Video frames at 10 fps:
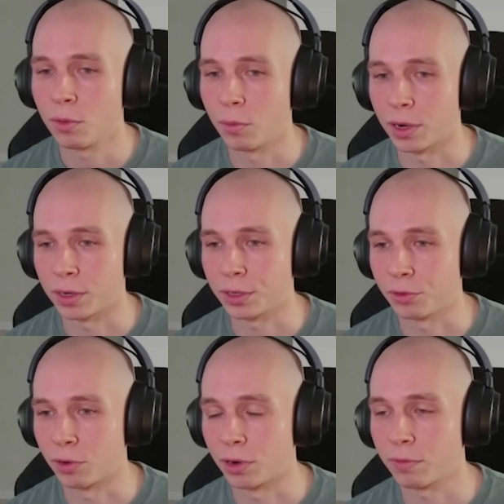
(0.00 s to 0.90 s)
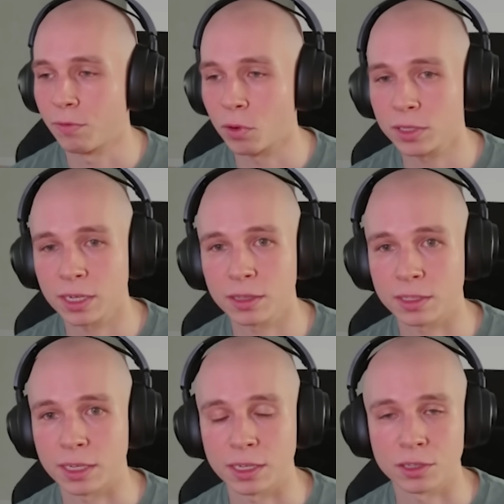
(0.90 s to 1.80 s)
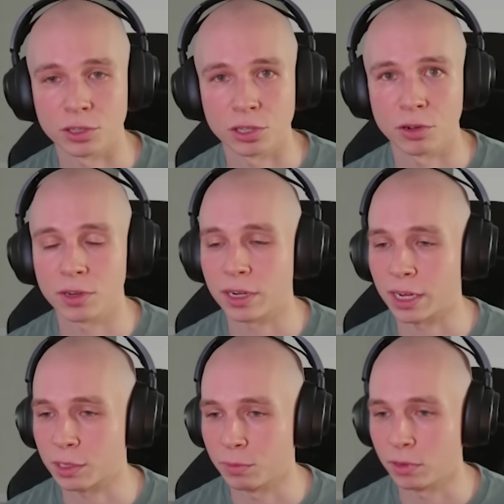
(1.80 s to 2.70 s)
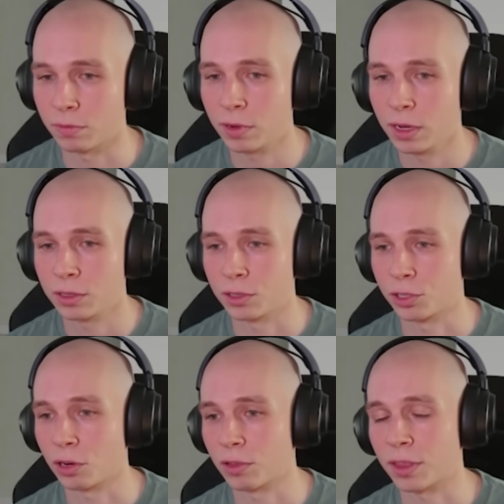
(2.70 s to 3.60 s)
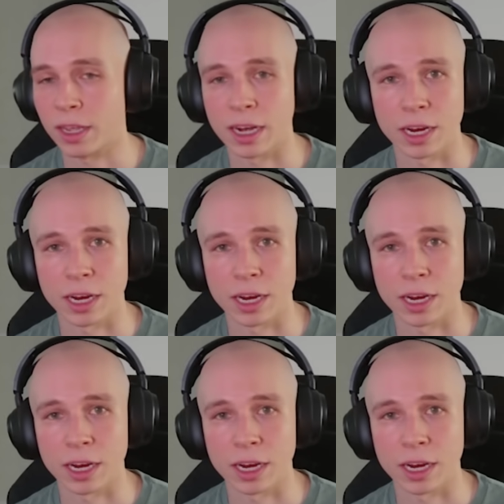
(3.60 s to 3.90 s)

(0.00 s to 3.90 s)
where you are forcing the Ts to show their next move, to show that they can